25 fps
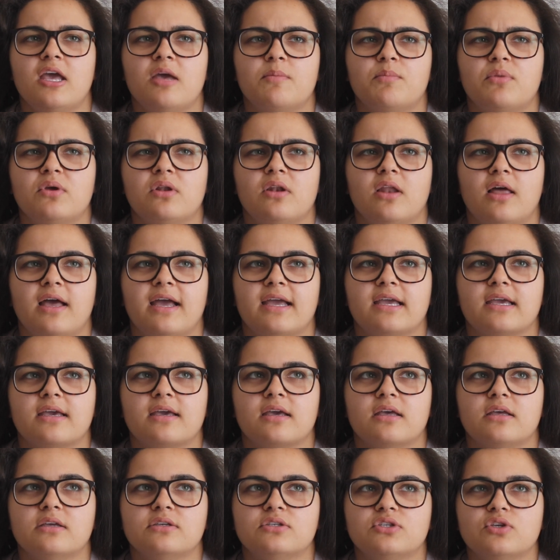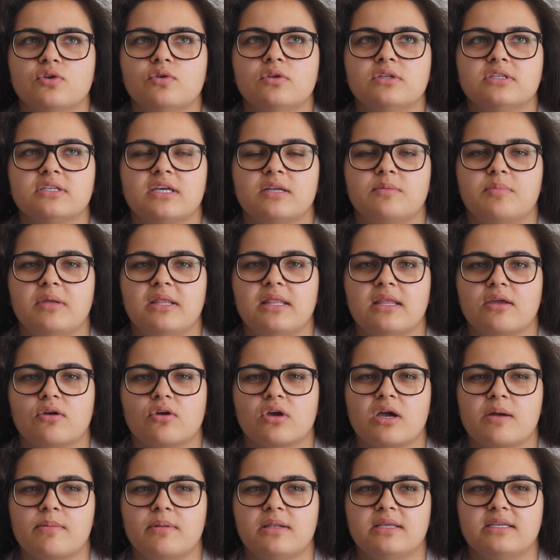But like as soon as I'd been there a
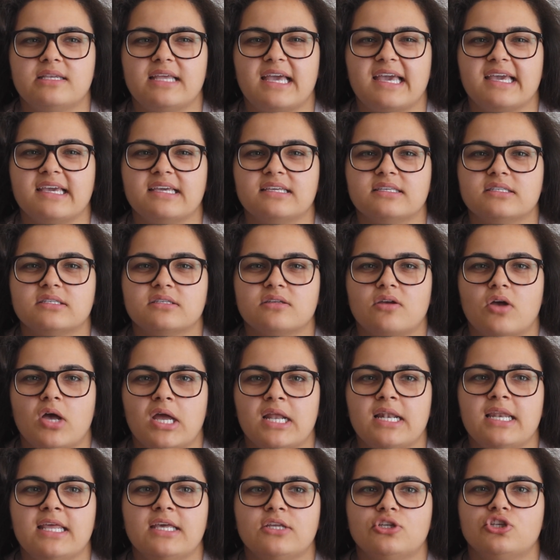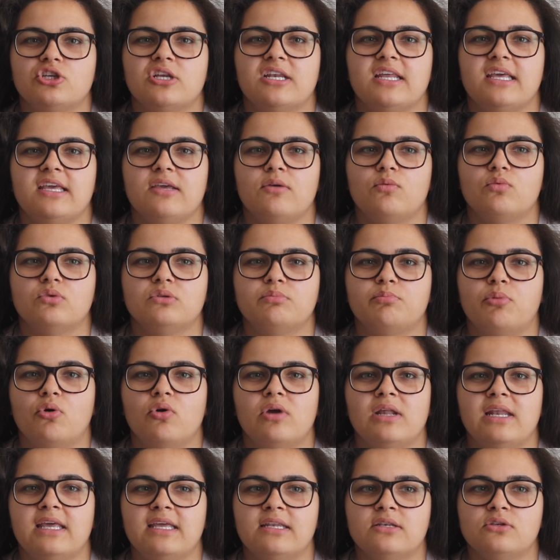couple of days, I literally was
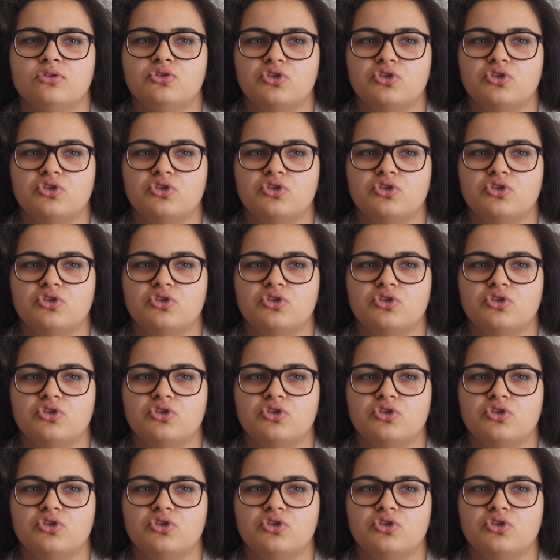boiling.